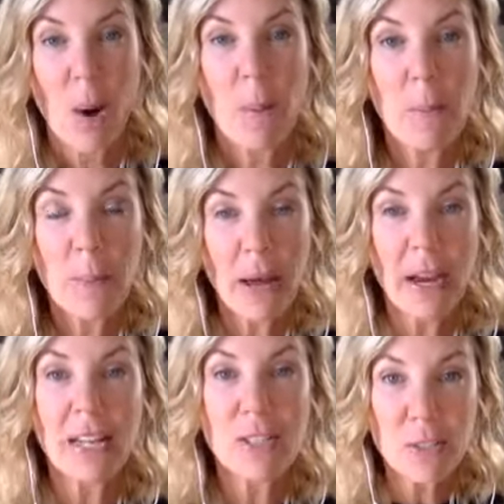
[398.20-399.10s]
But
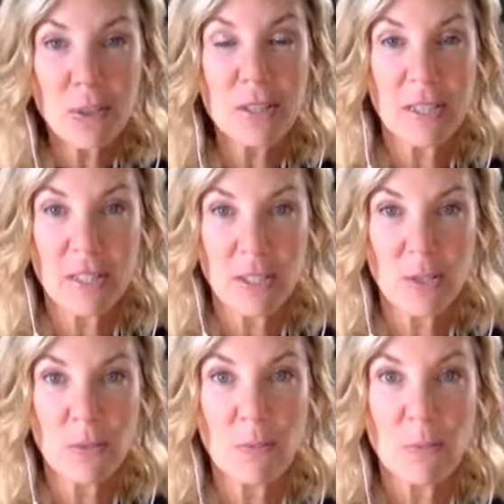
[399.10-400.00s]
I do think
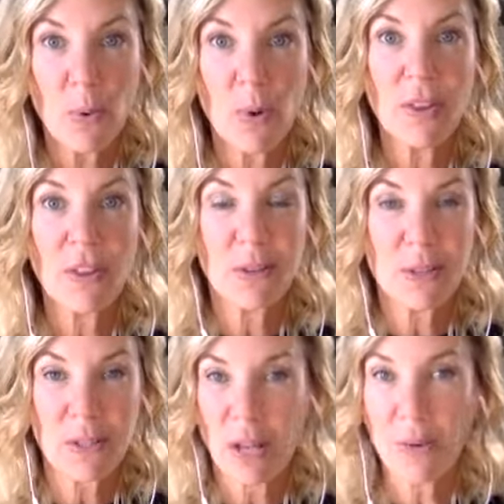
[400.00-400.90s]
there's more that goes
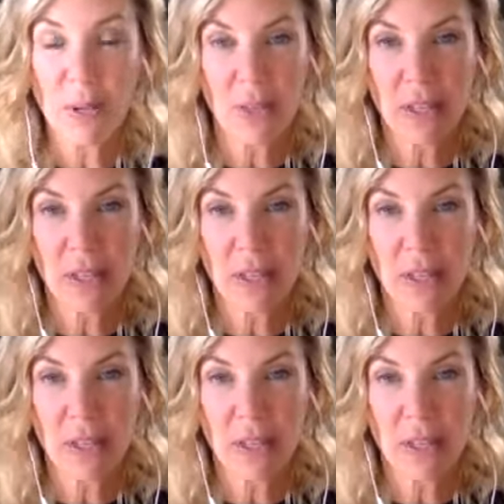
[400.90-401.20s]
along with it.